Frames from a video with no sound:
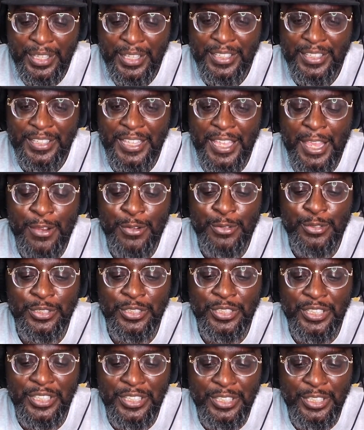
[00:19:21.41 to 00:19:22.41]
There's
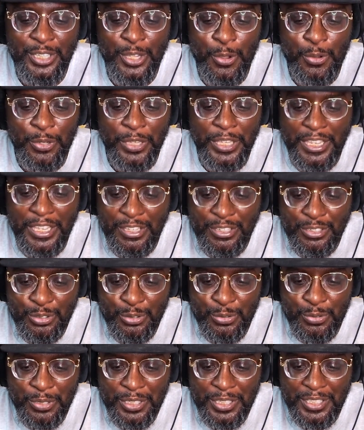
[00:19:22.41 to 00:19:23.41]
no
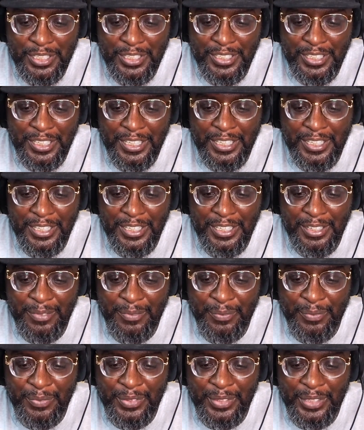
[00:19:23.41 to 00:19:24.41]
injury,
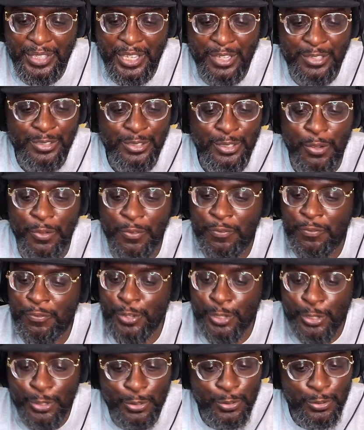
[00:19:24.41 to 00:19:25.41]
there's no
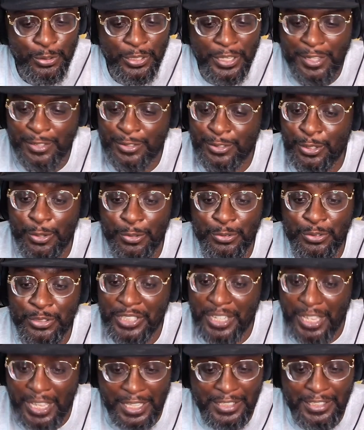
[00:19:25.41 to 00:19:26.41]
flu, there's no
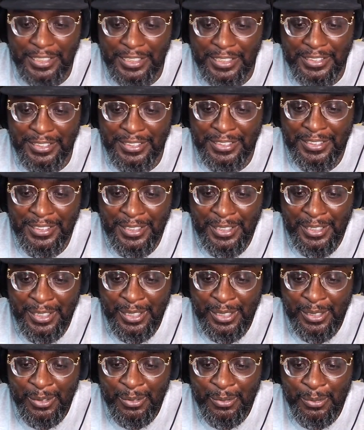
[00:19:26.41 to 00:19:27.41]
nothing
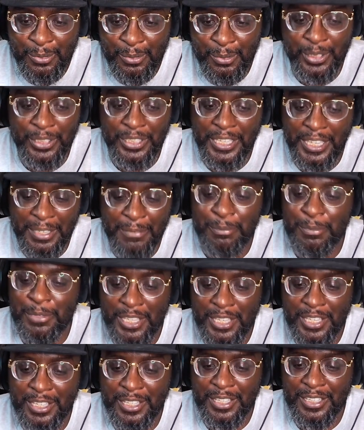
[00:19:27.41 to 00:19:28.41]
will get
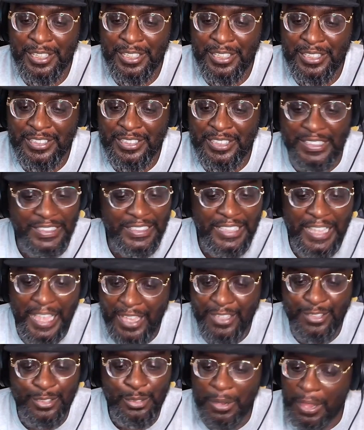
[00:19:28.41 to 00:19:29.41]
me to
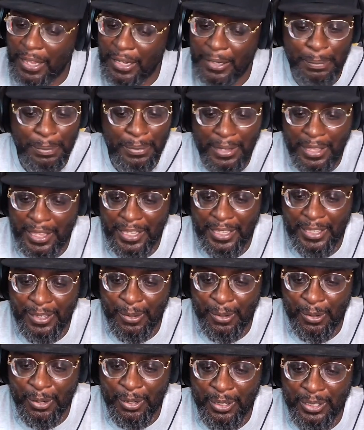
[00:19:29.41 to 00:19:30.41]
not try to play
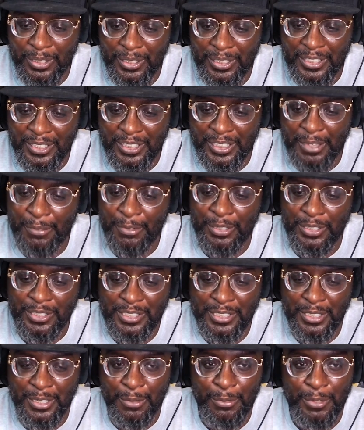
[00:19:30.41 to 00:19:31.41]
or give an
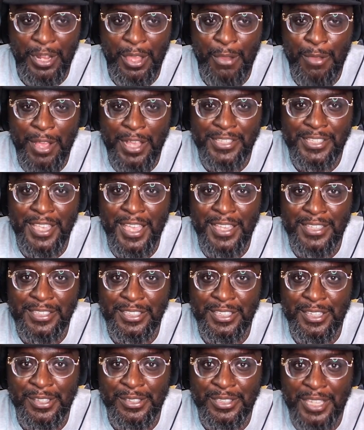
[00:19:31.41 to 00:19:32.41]
attempt. When I watch
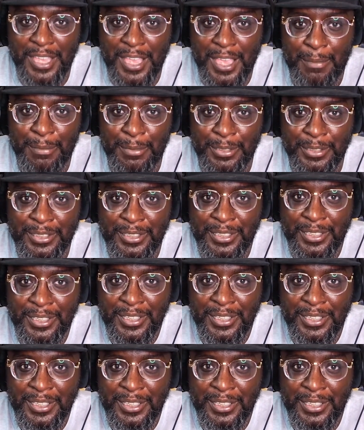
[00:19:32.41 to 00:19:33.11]
Isaiah Thomas,